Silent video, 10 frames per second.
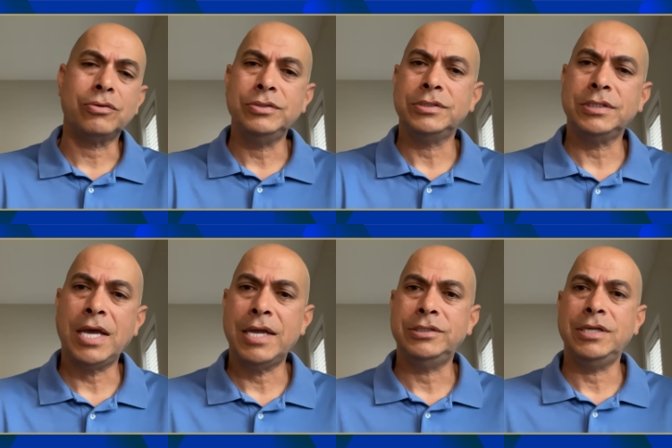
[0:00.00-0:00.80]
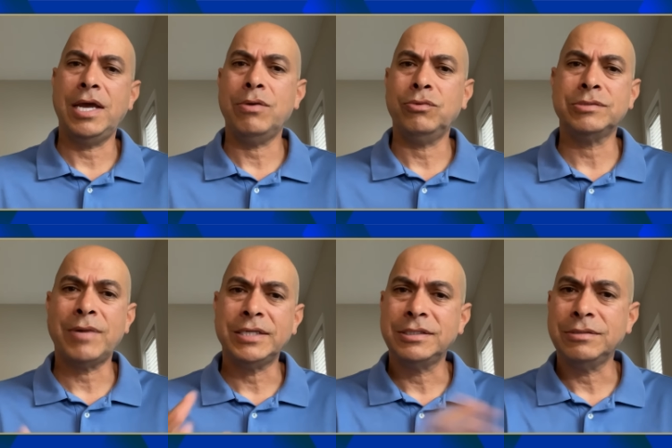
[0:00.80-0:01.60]
Cruzen was
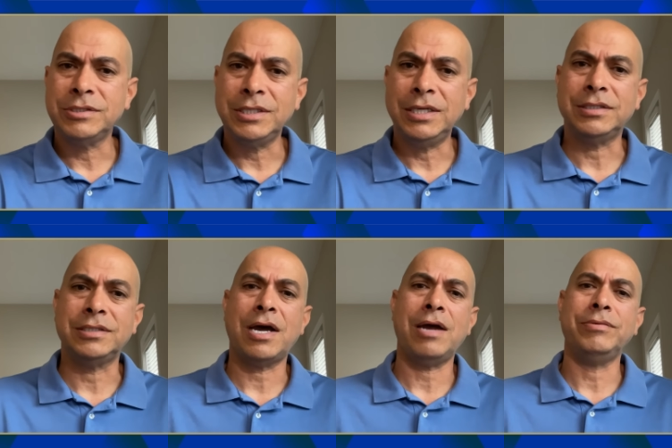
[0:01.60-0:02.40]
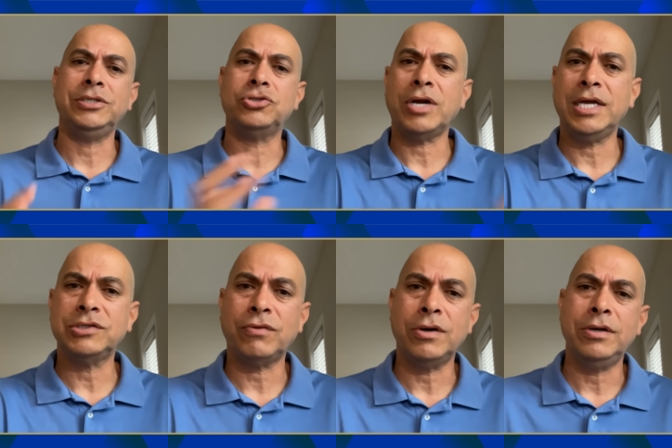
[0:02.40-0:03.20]
my CMC at the time. He
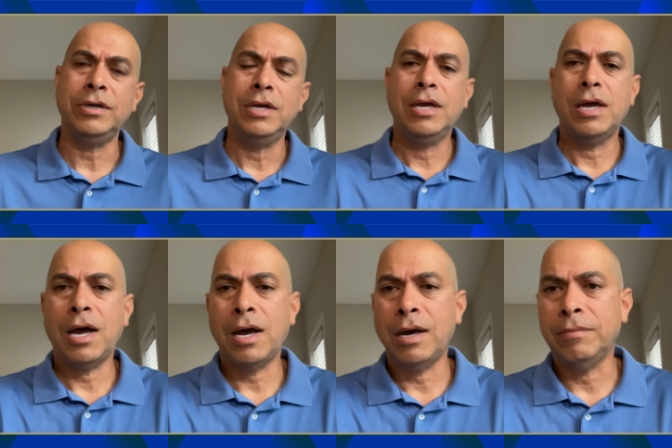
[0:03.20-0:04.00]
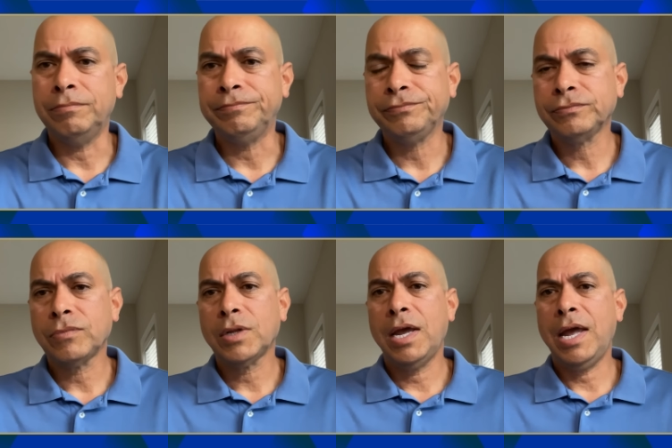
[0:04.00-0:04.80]
transferred, and
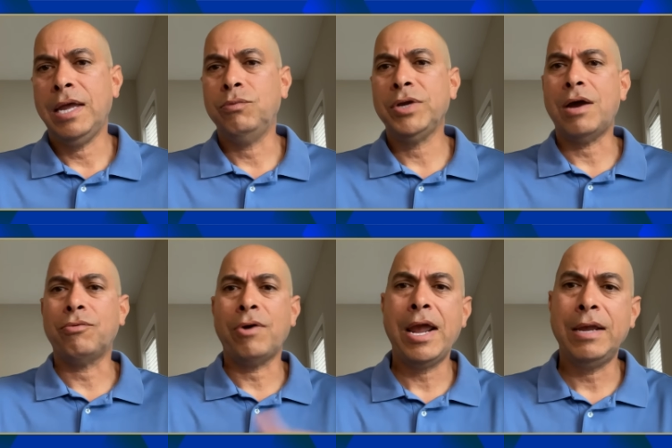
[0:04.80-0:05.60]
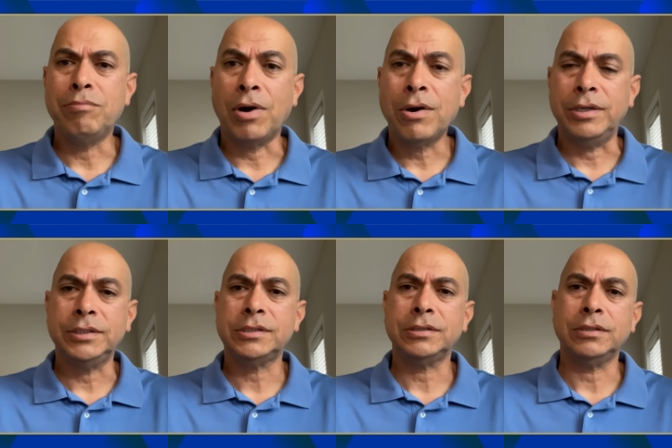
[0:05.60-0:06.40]
we got Ray
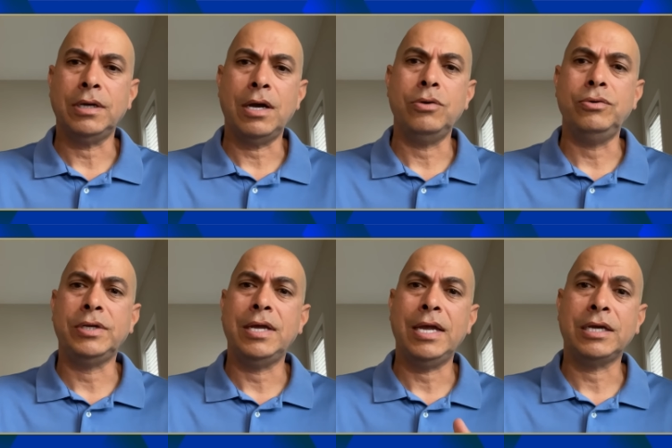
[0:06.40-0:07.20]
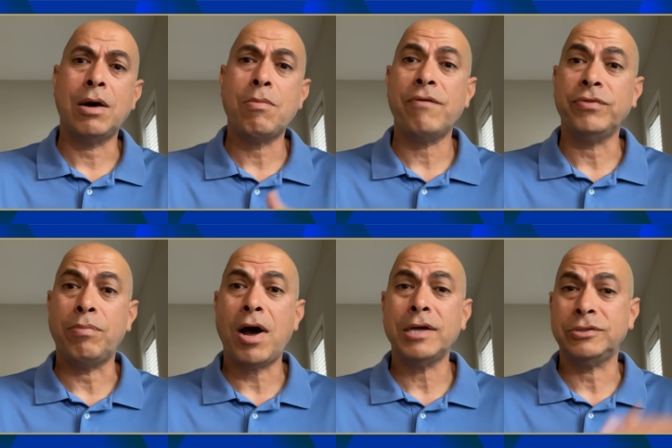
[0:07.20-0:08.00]
Burris, who had come off the
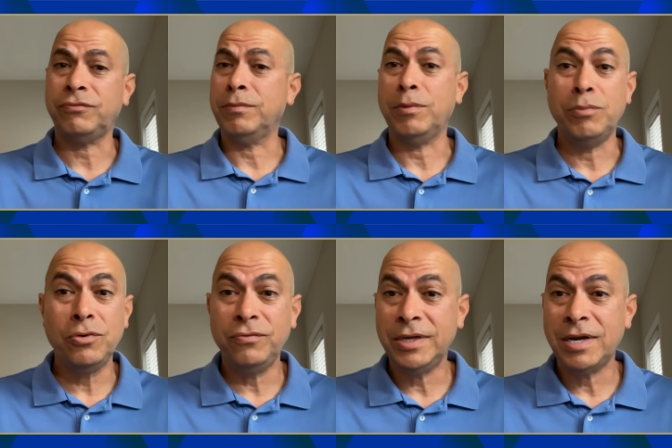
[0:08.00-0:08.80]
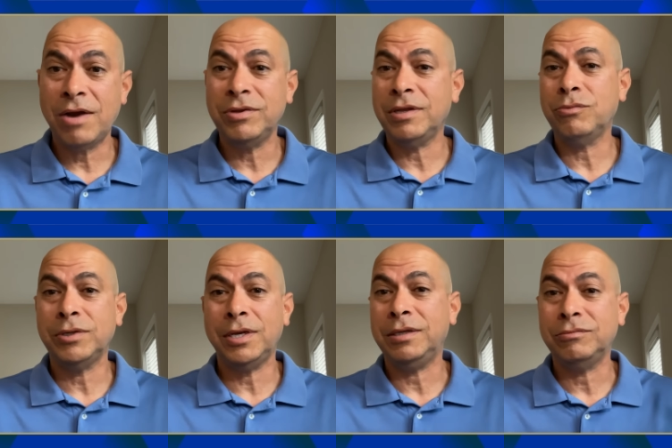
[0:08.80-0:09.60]
boxer from the movie and everything
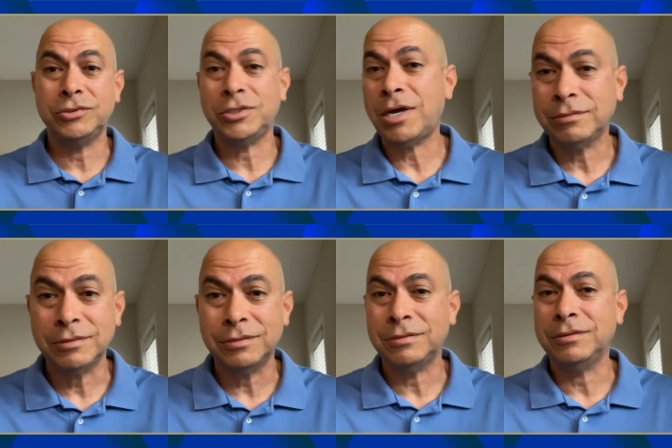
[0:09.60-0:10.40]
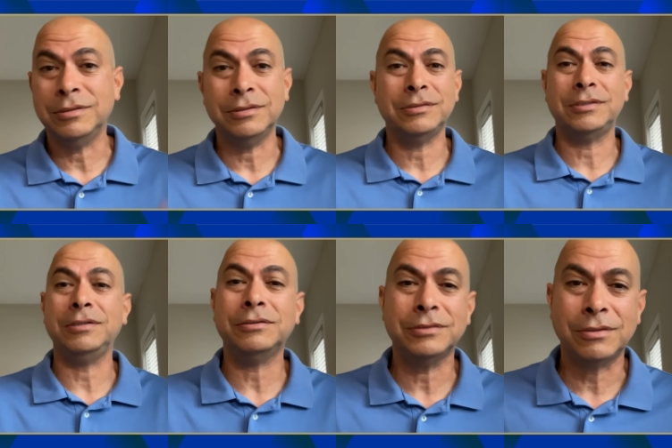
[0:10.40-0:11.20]
when they shot the
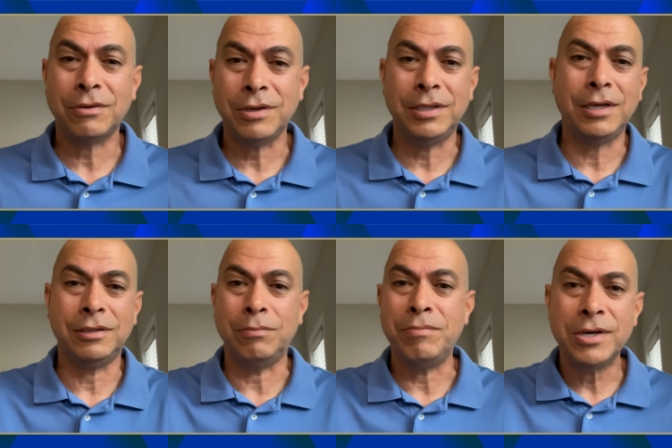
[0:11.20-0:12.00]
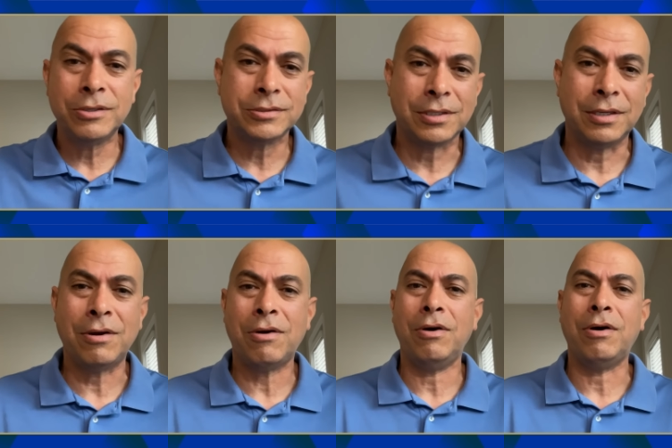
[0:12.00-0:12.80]
SEALs and all, and the Mirsk
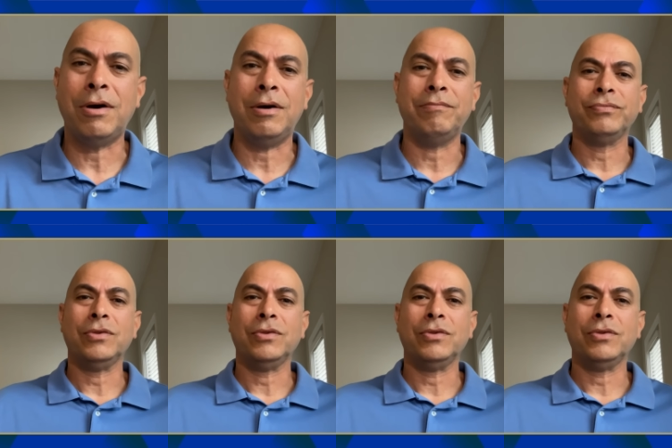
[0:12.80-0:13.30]
and all